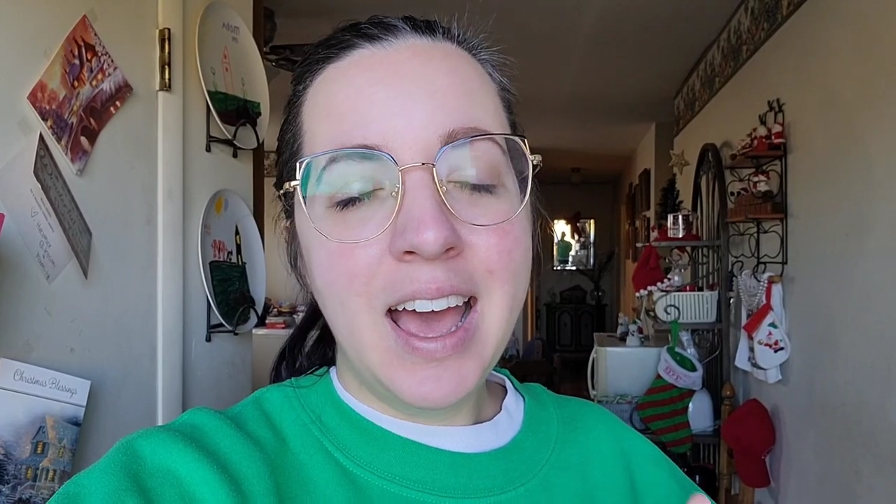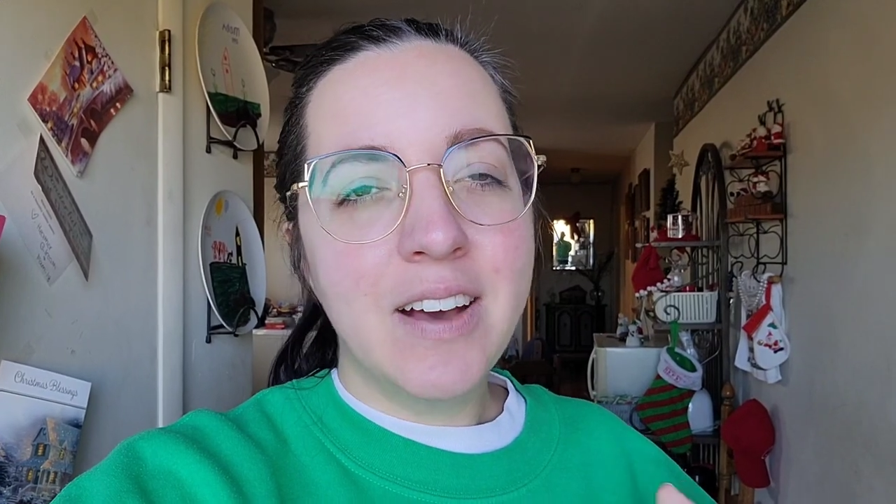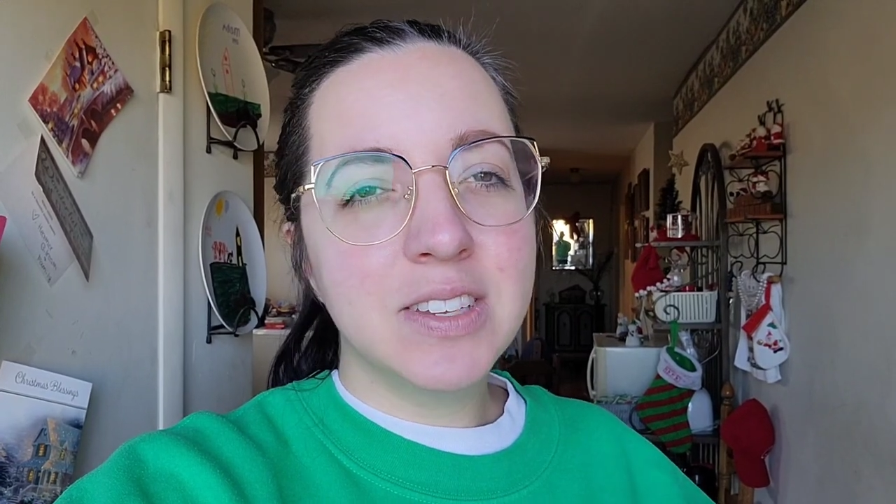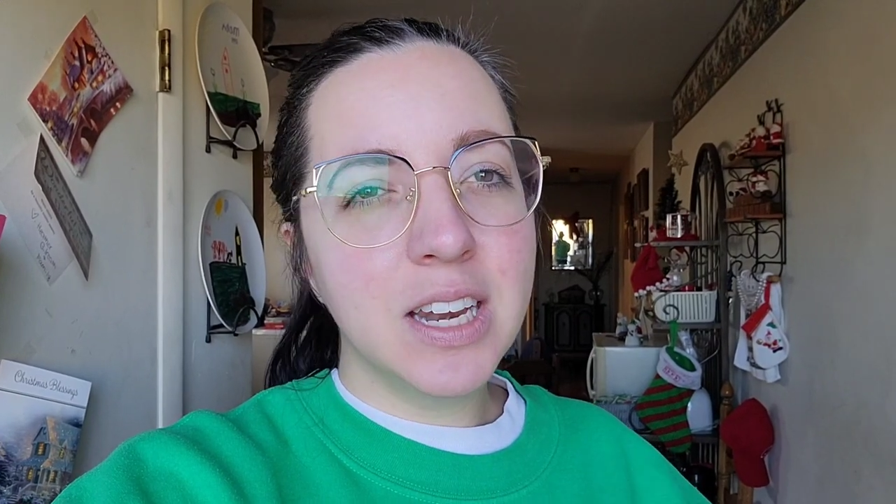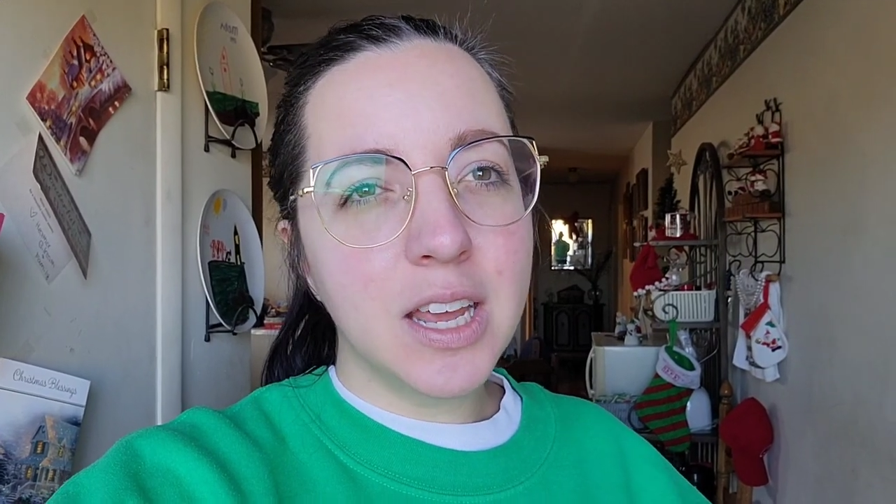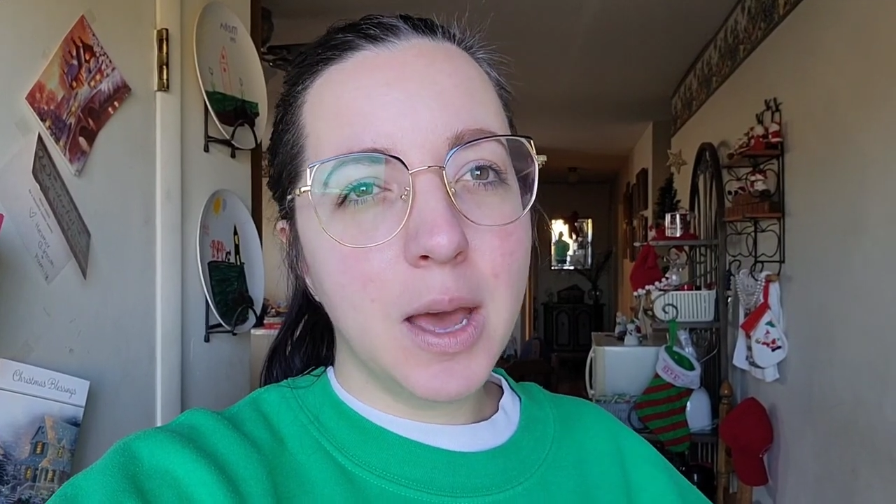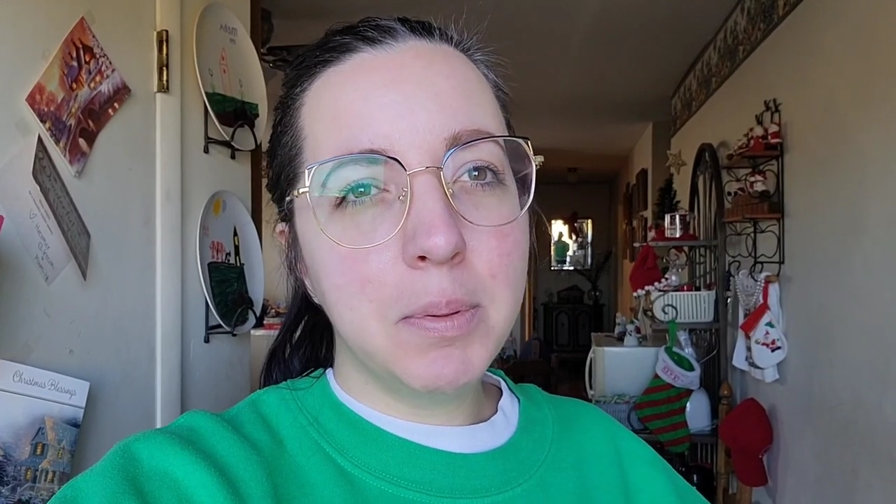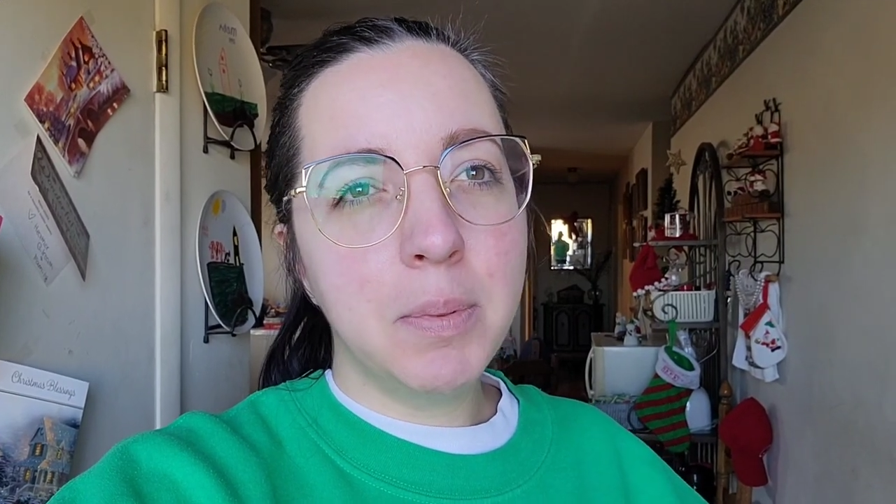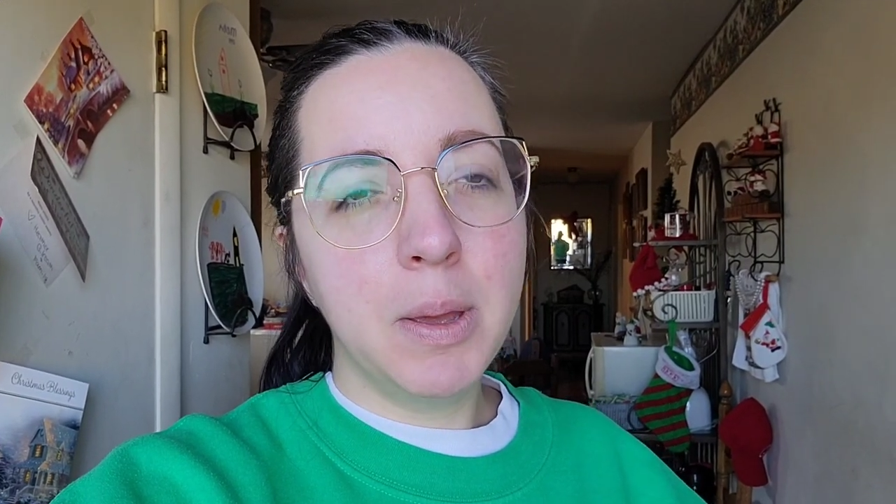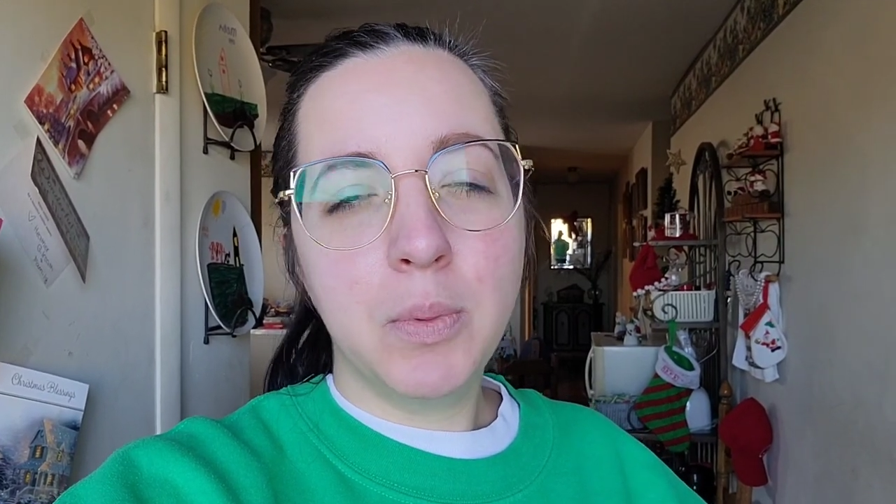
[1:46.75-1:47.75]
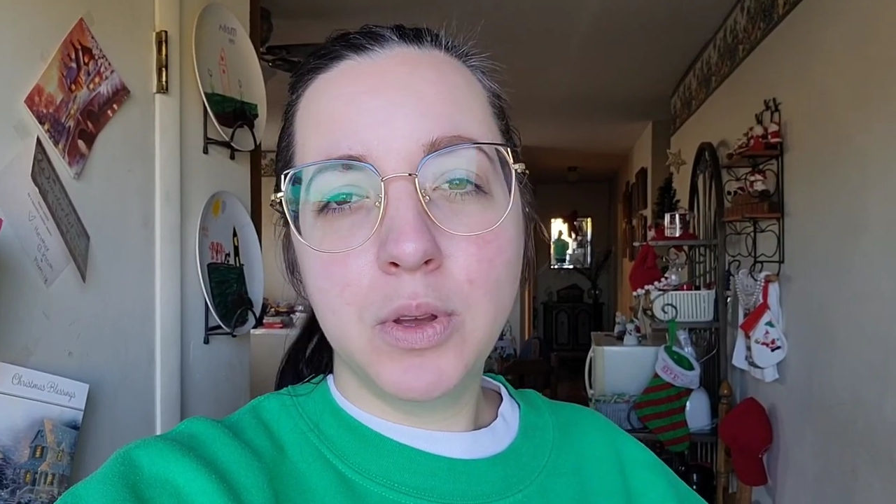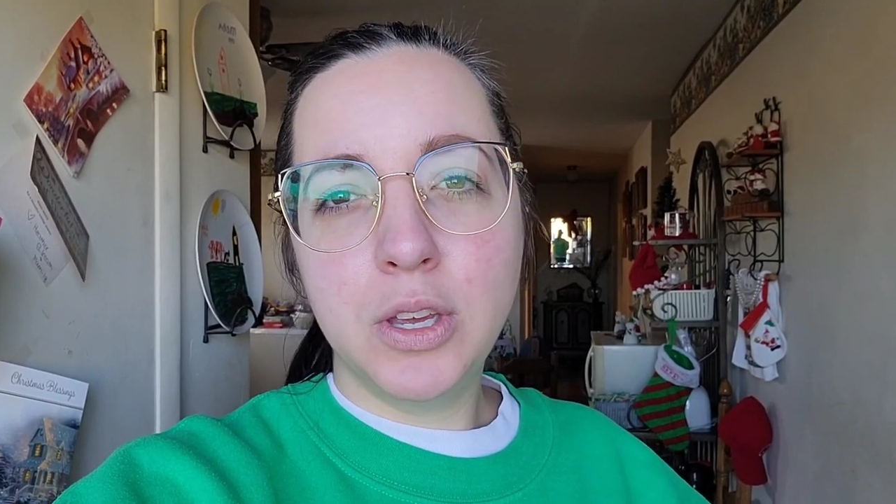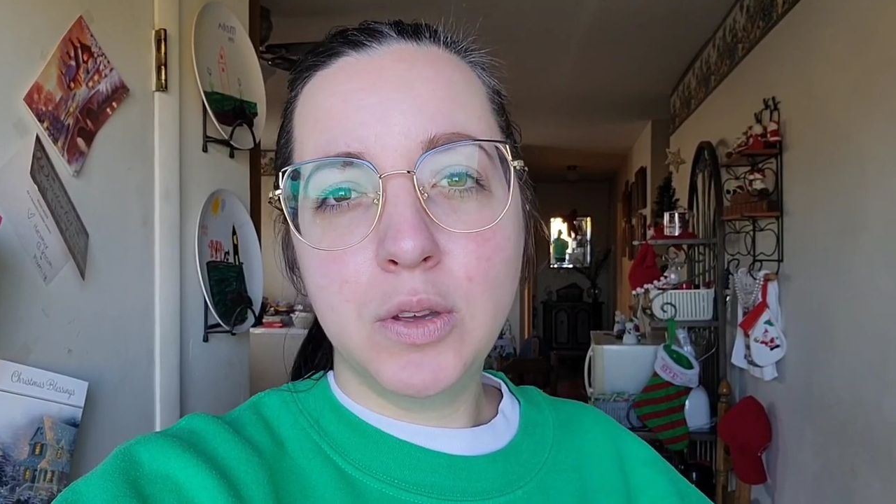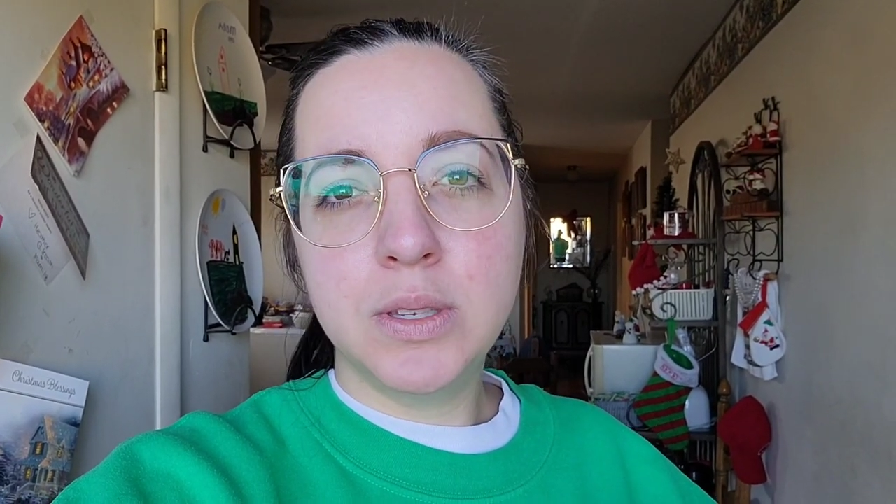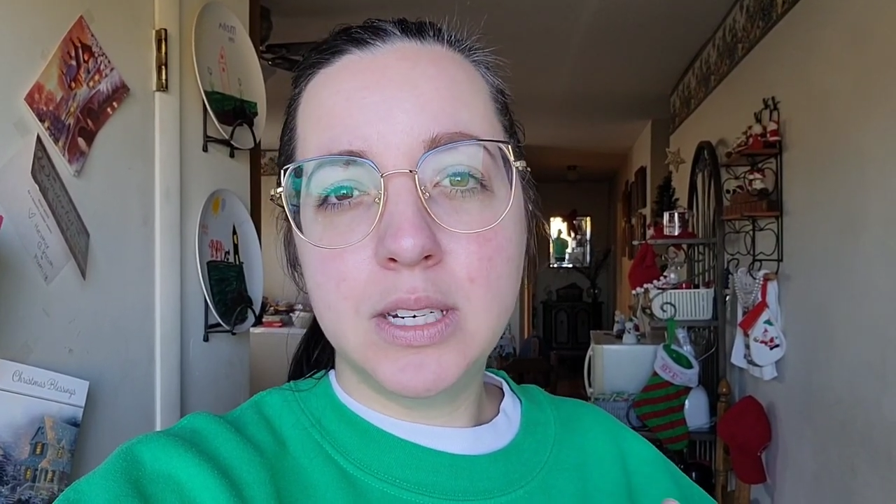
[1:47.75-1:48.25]
I've seen a couple people
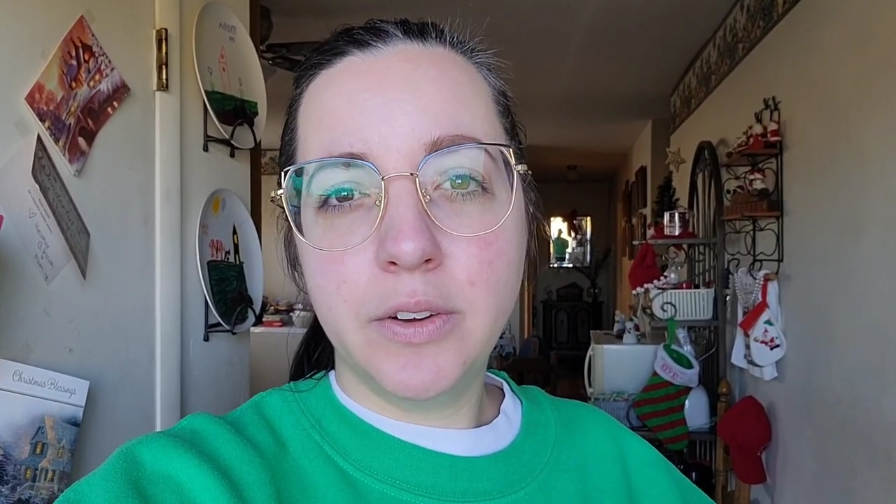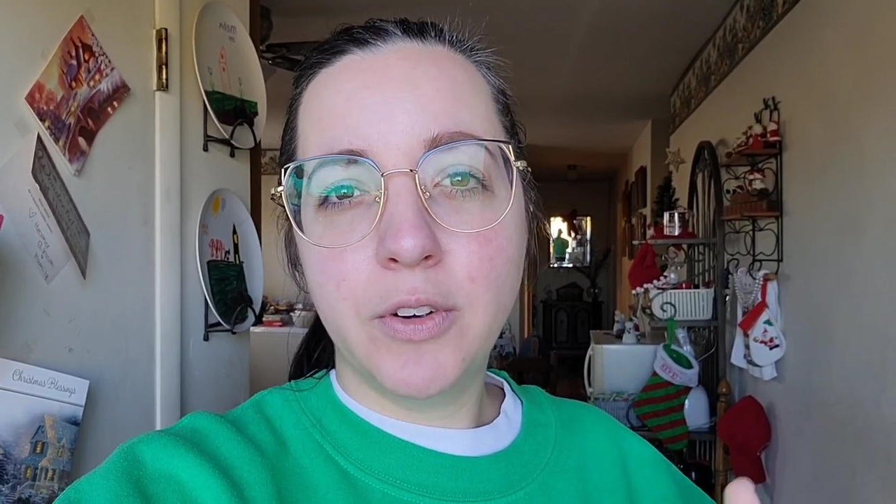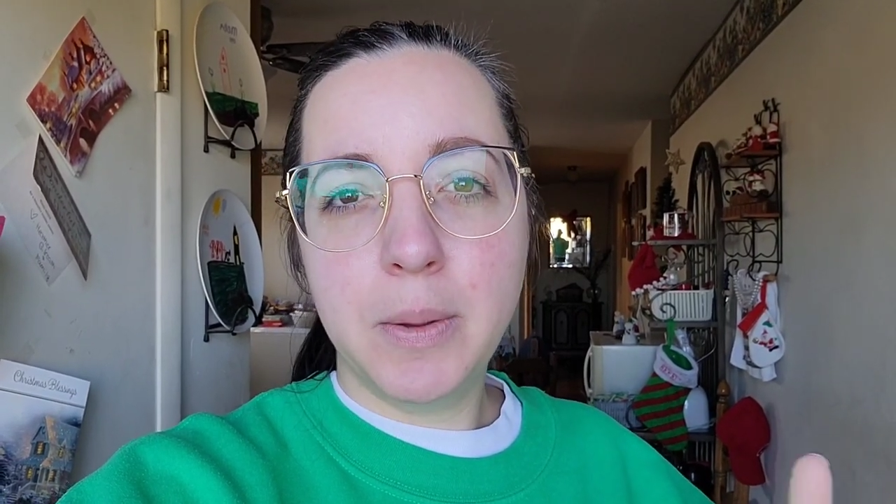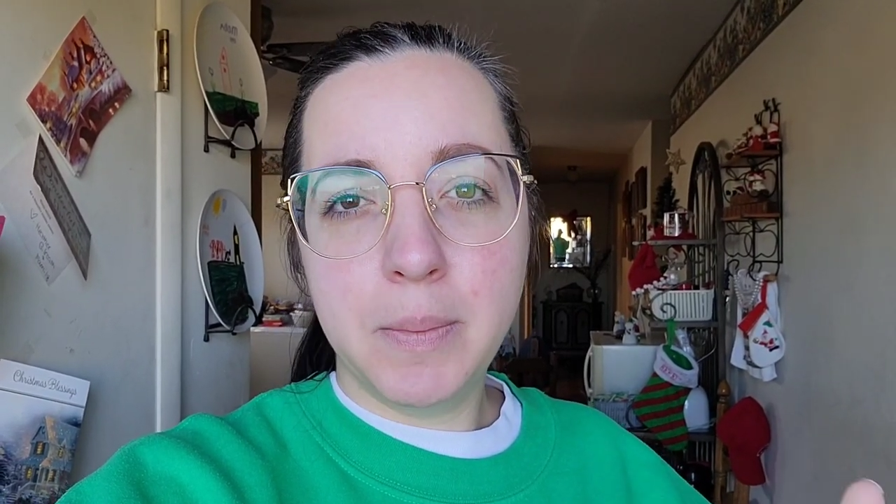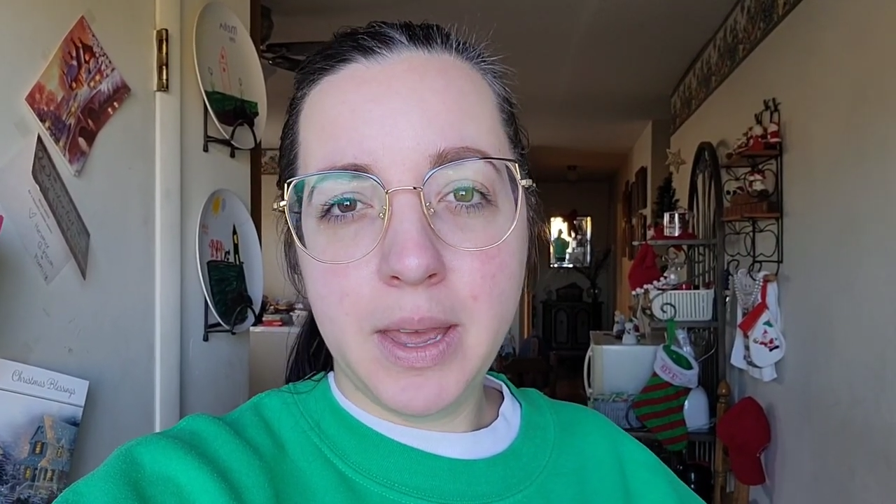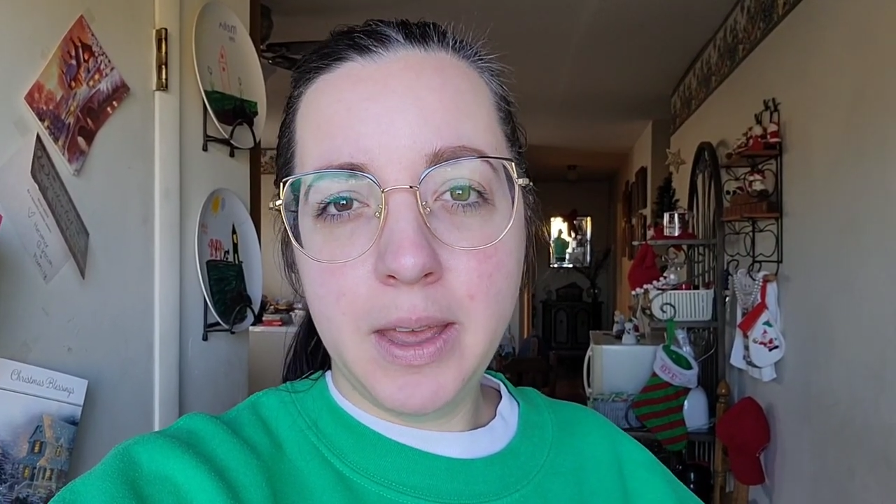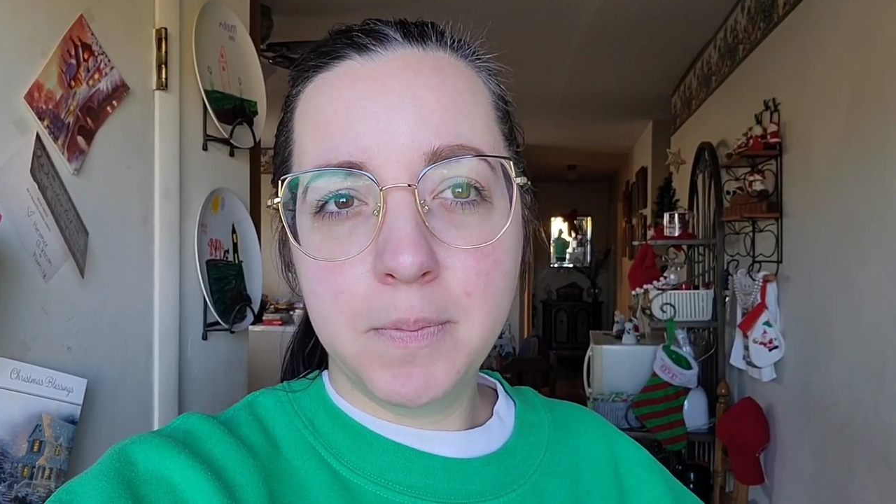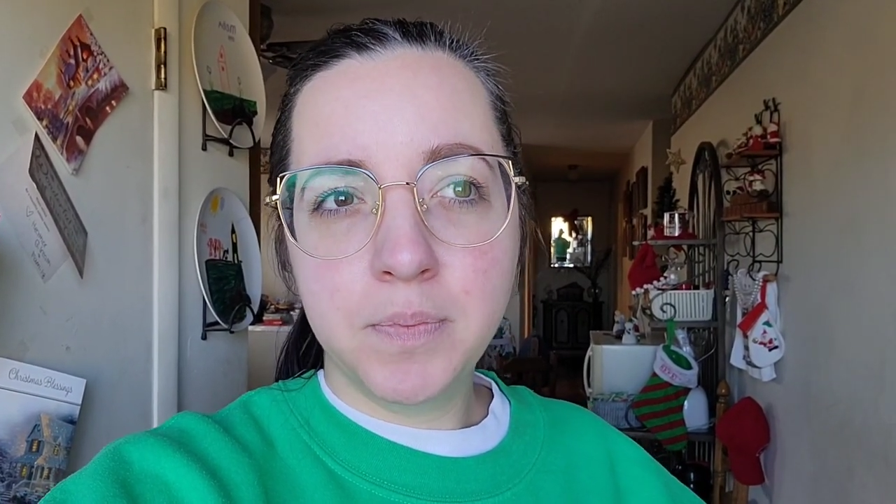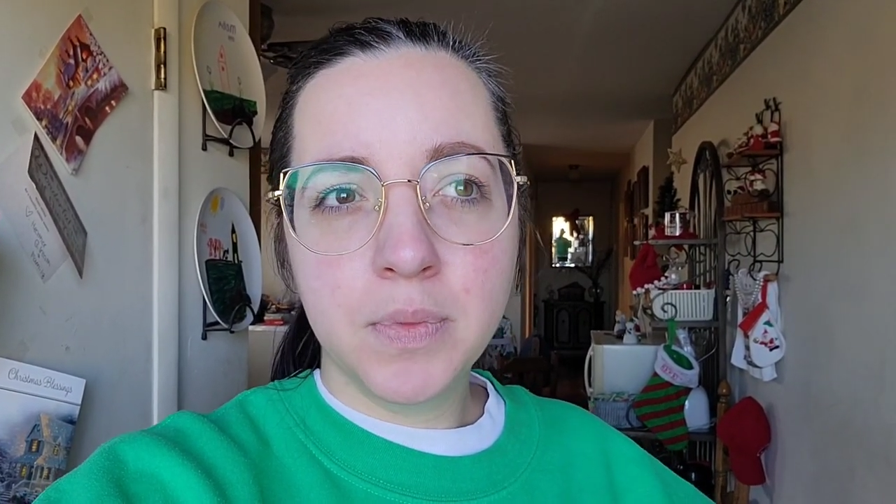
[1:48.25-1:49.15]
use different meat,